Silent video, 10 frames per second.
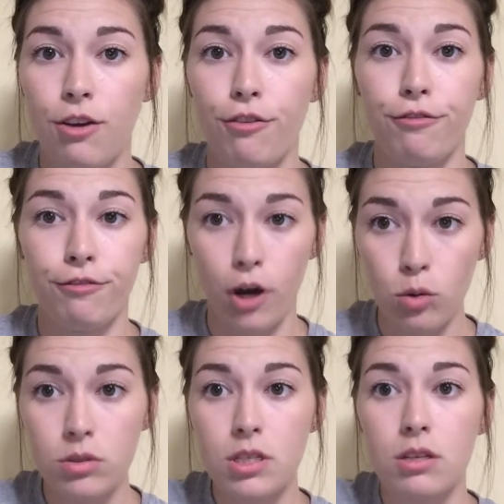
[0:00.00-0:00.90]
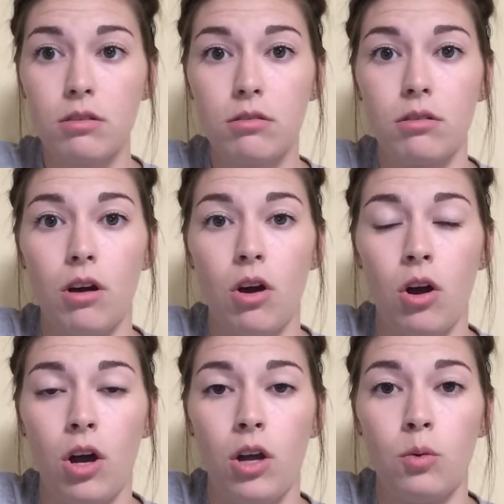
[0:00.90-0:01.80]
vote
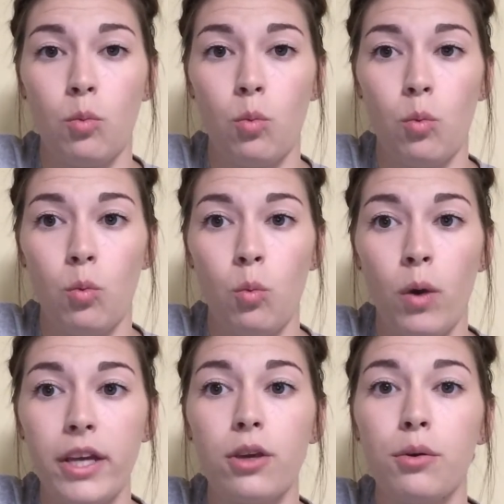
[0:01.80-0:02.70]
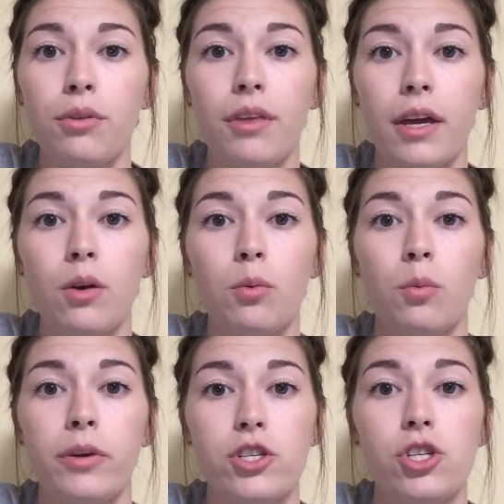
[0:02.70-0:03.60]
on what you think
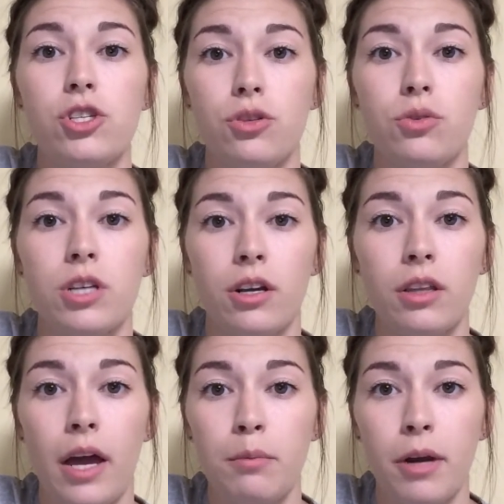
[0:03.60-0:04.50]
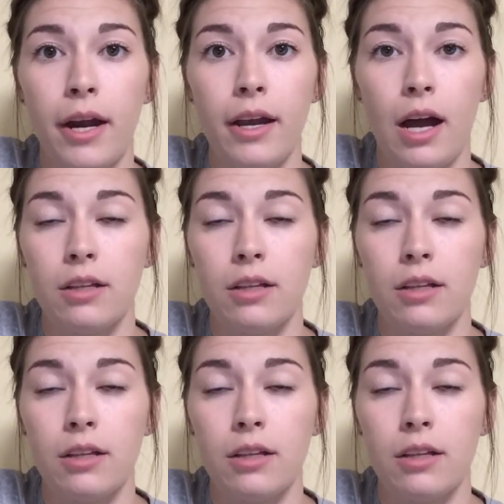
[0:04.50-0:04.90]
we should do during library.